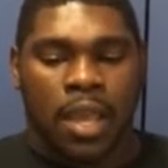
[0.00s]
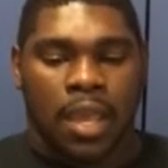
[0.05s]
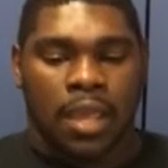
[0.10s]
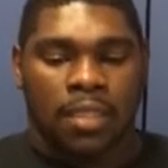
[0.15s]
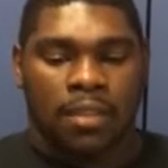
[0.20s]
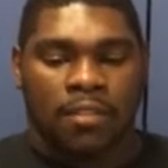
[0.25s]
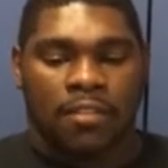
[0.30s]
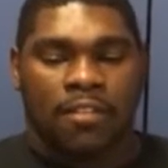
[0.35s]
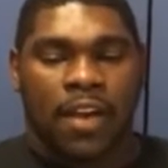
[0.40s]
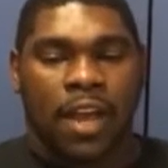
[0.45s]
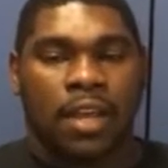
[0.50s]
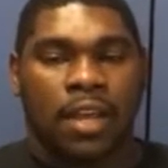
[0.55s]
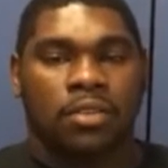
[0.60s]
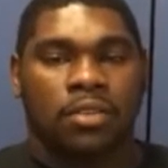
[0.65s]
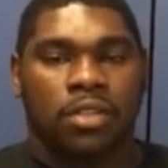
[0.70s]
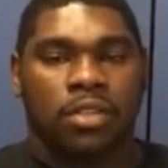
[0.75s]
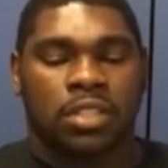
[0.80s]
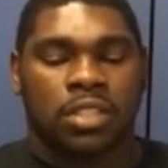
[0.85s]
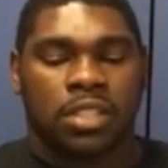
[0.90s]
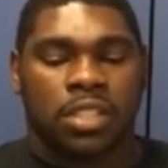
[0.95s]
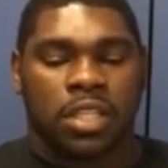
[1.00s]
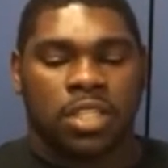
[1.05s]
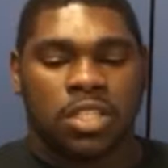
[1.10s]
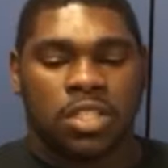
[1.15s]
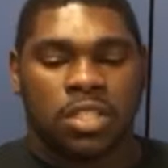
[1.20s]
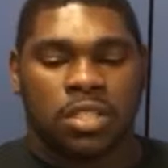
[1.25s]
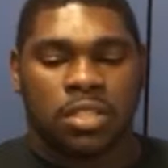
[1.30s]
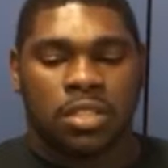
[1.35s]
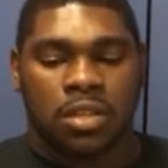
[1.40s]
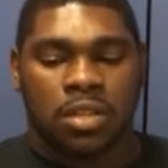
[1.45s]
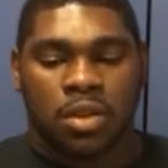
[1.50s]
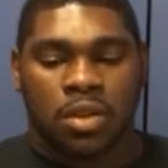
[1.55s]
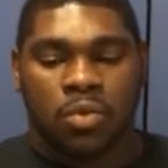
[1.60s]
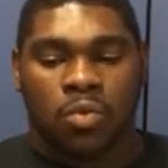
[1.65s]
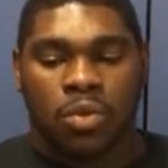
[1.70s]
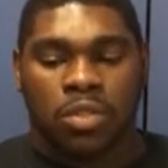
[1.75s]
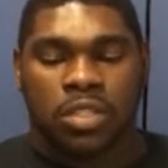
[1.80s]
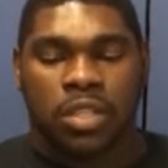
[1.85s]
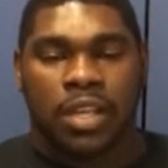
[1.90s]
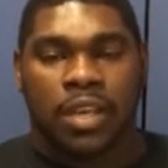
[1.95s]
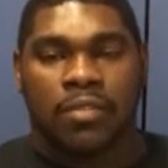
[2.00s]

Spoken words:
and the final decision was